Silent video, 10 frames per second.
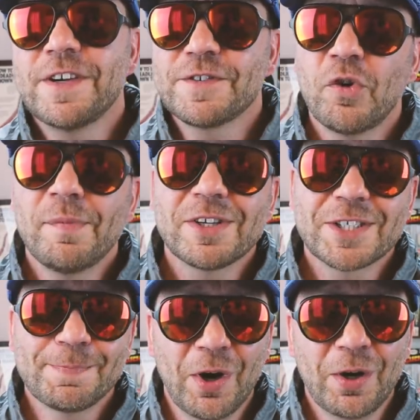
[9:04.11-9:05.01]
Fish Formula
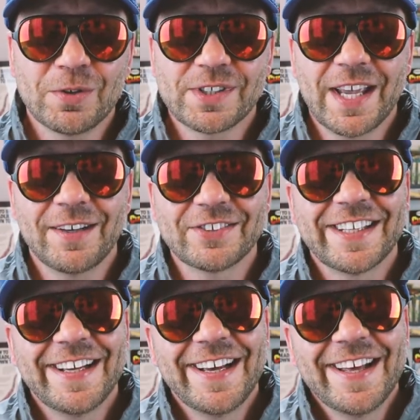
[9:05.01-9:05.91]
Sparkle Scales,